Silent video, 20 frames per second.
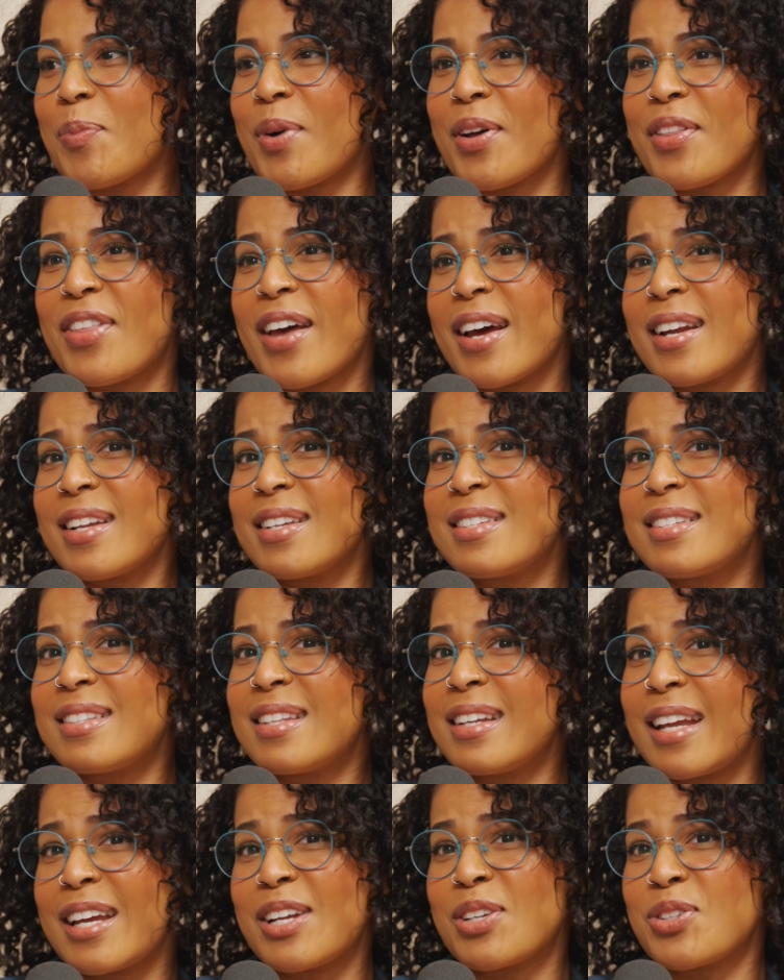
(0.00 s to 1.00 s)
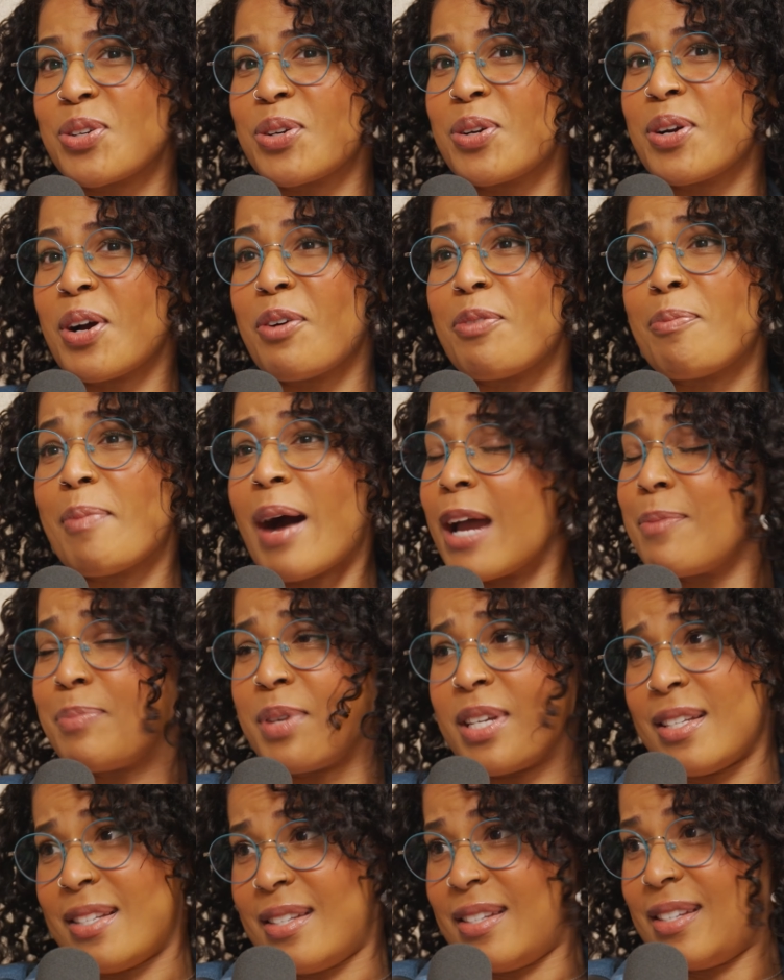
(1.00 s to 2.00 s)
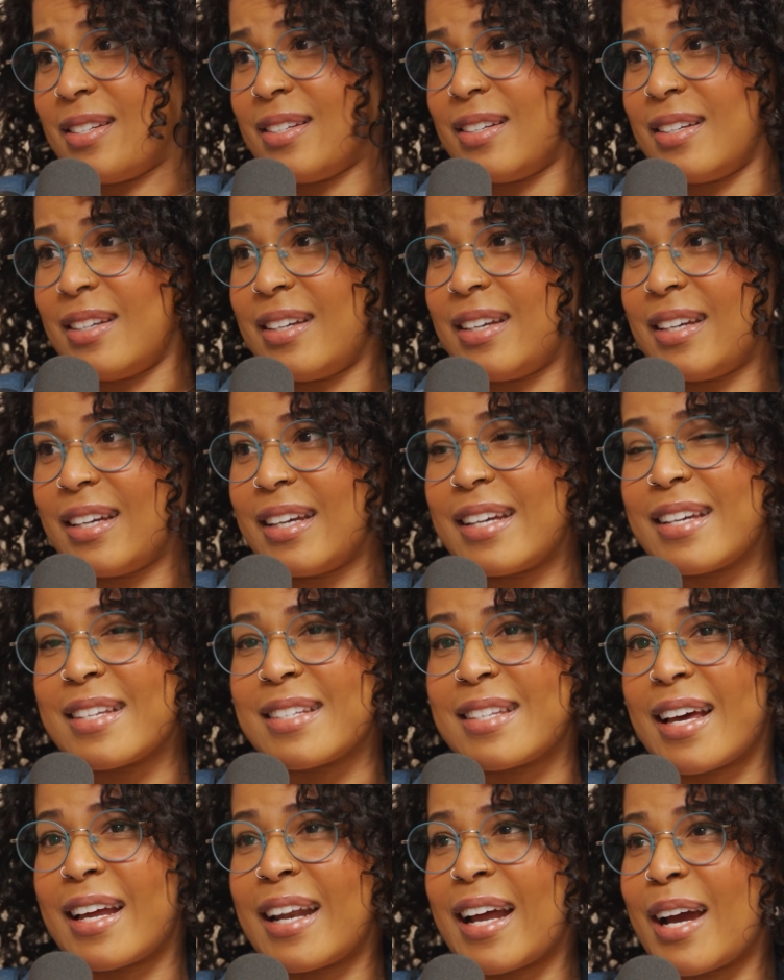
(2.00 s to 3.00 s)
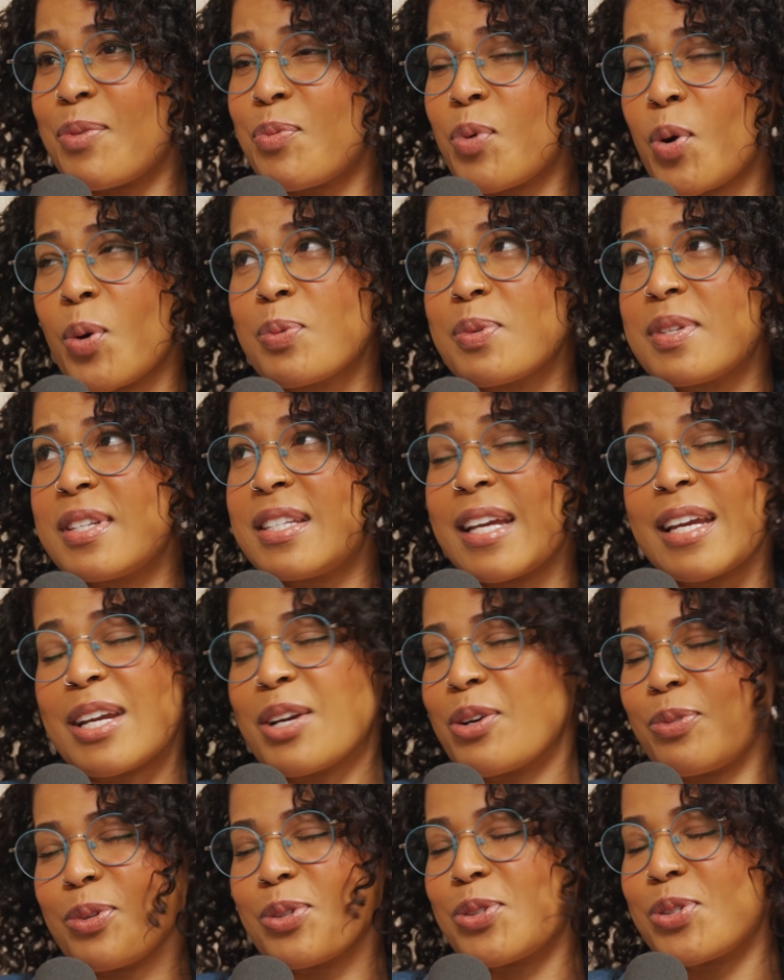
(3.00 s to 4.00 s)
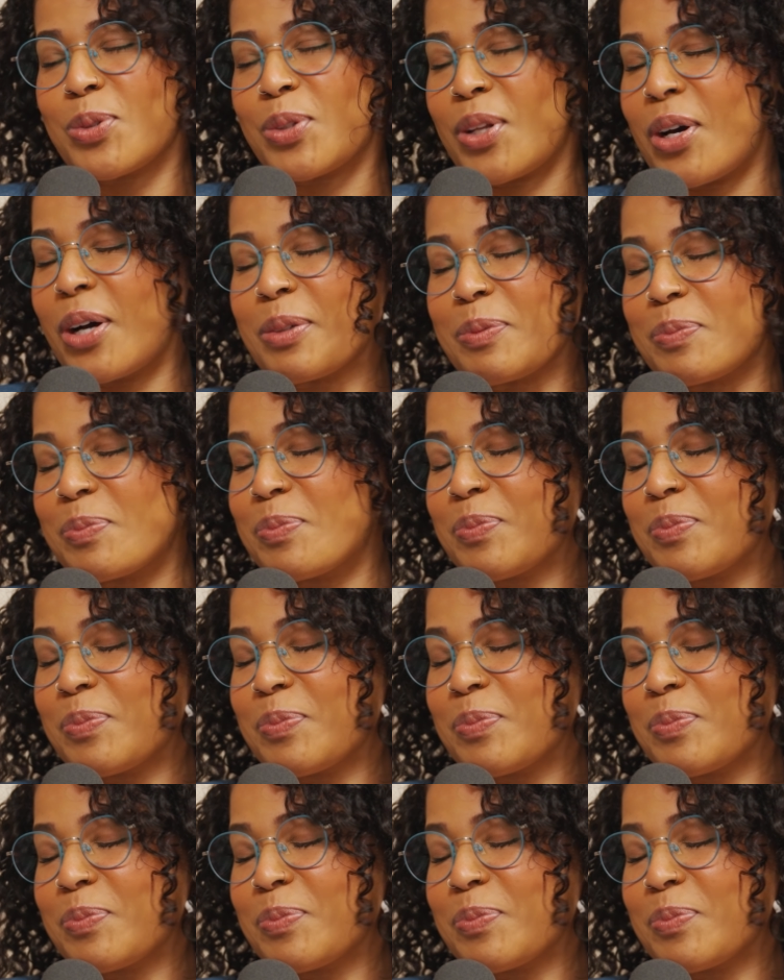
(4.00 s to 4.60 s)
But that is the nature of my beast, is that I won't stay here for too long.